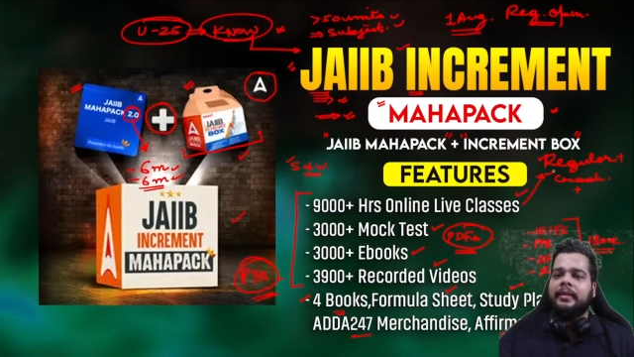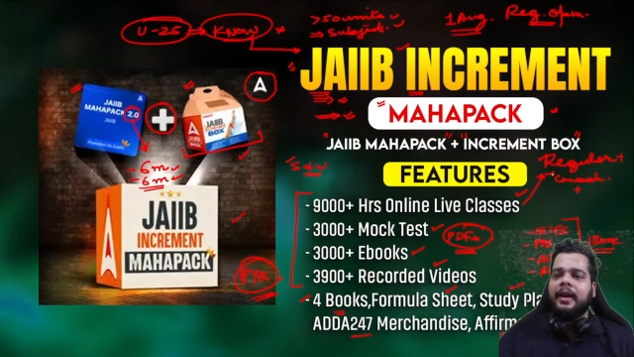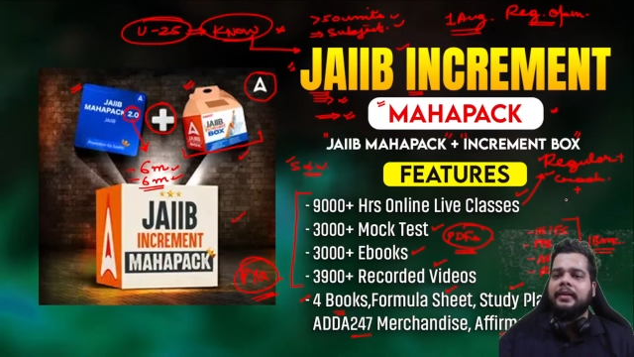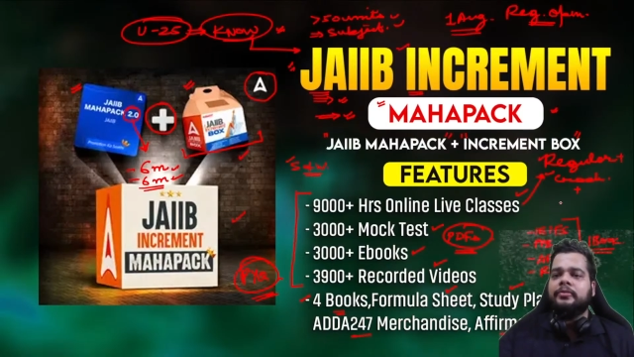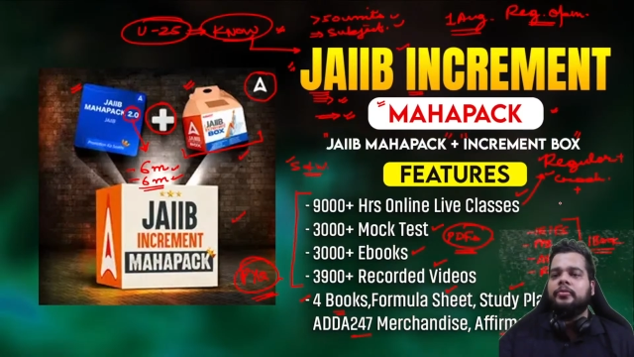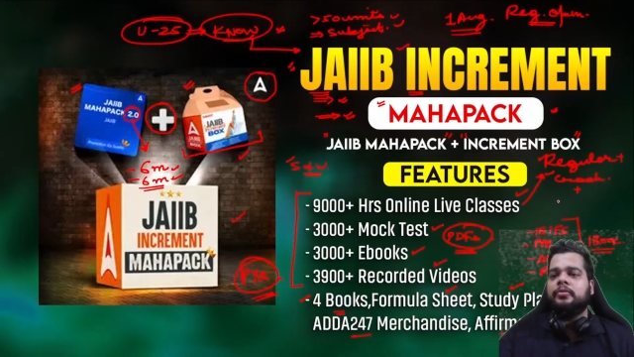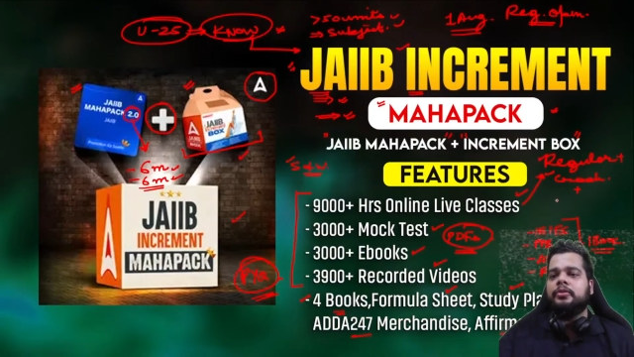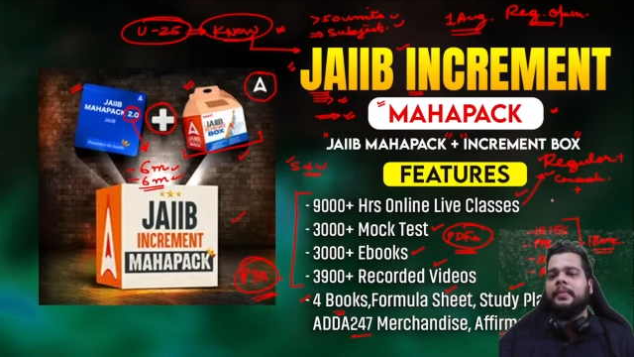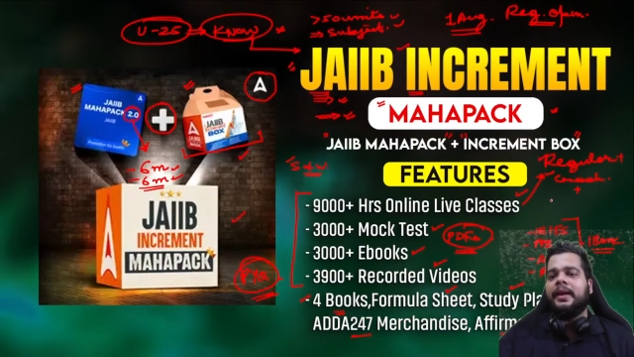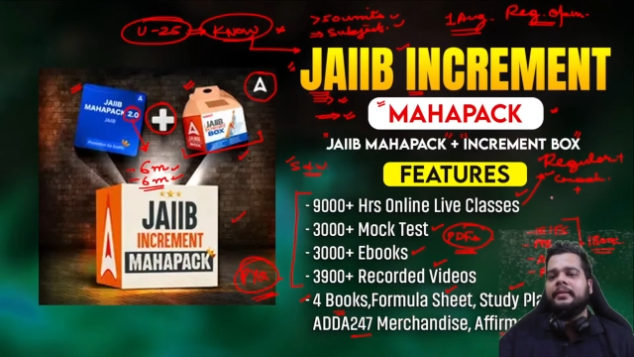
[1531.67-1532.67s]
crash
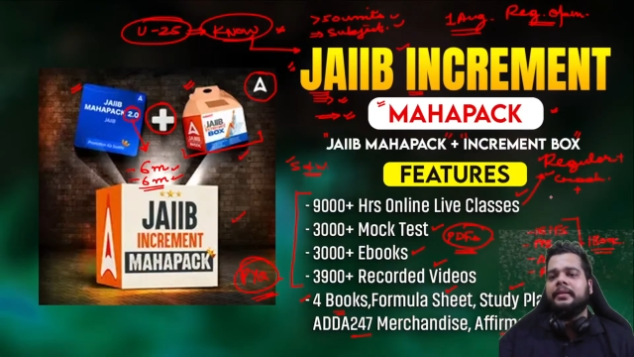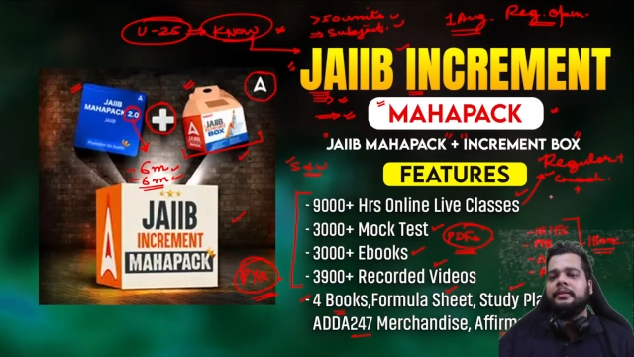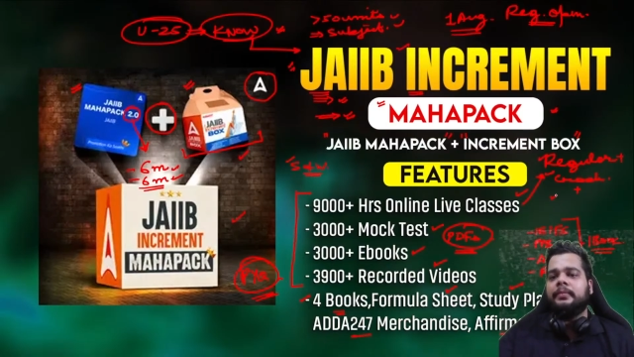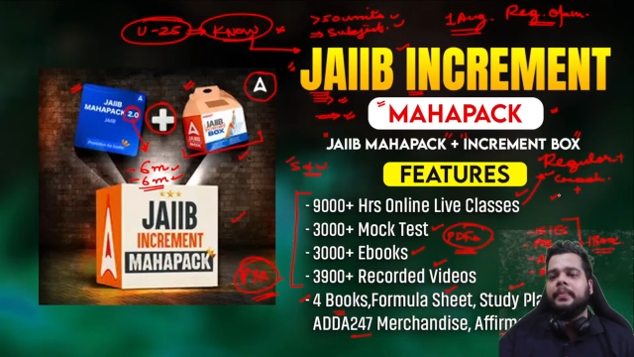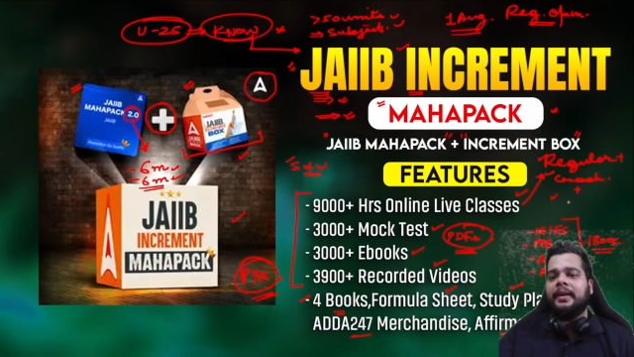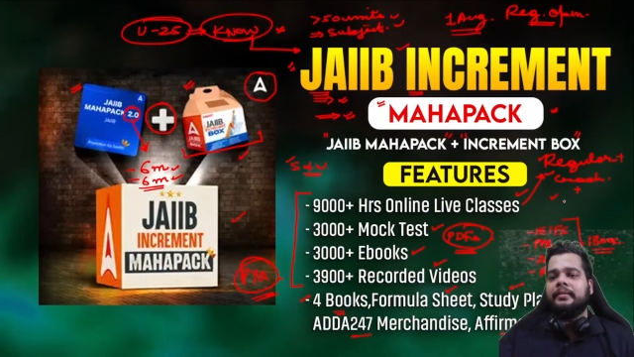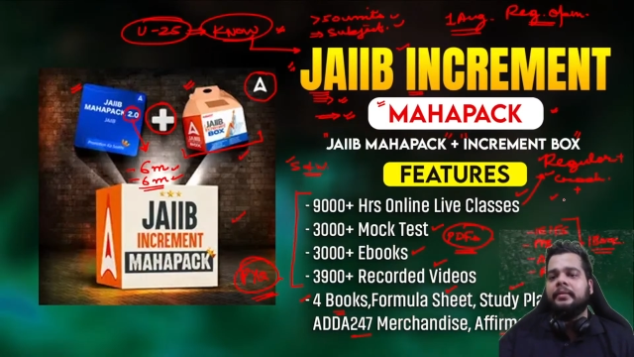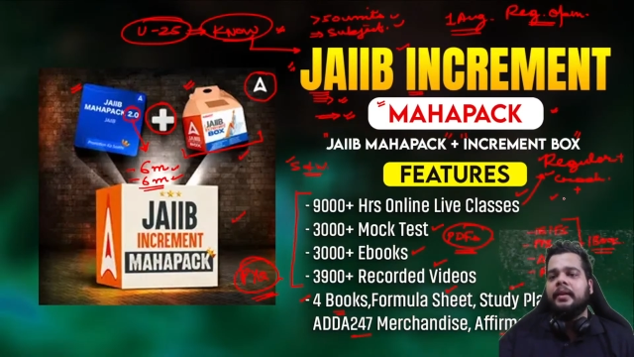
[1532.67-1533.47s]
course batches, plus